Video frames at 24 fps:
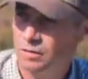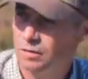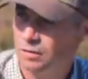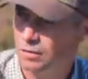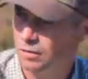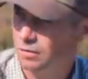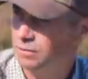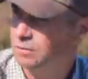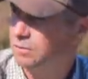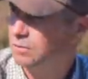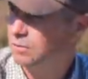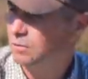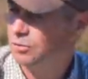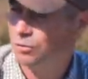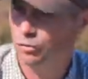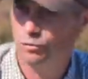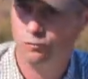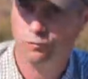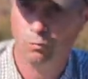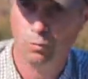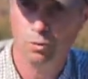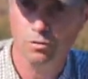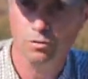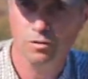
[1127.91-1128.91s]
You know,
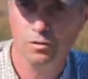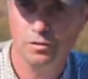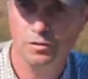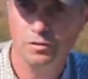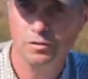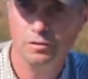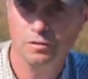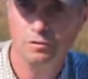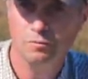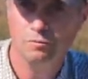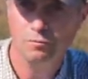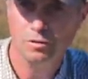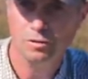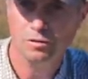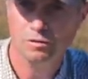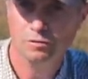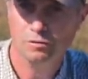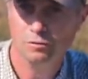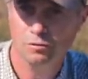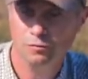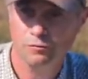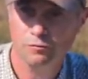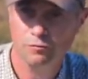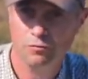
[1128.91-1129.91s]
clough woodland, which
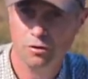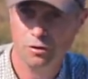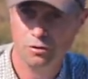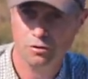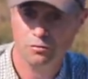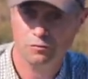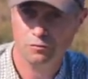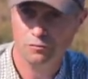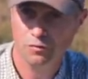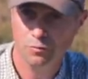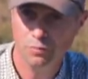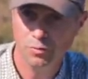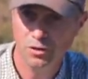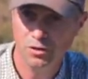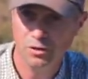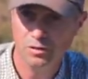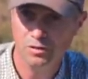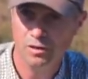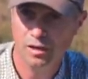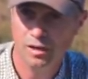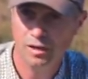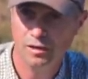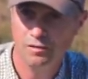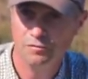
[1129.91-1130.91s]
is good for all the other
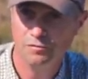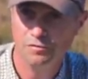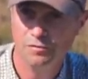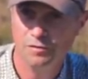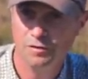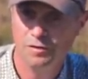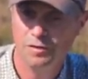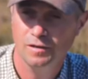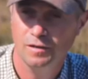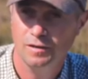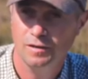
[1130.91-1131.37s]
bird life.